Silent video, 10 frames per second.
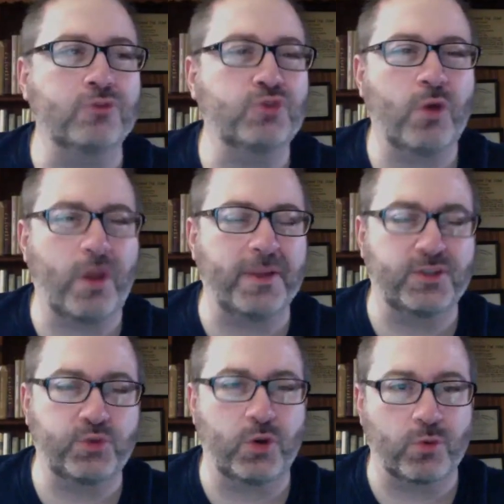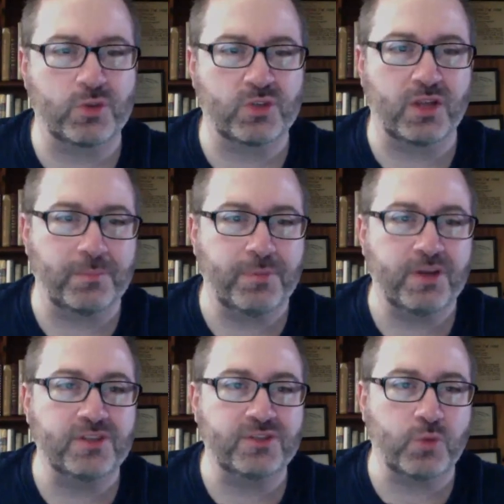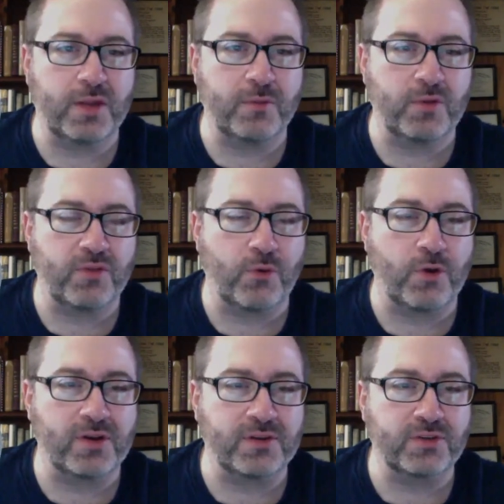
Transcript: Twitter was all a buzz when Thornton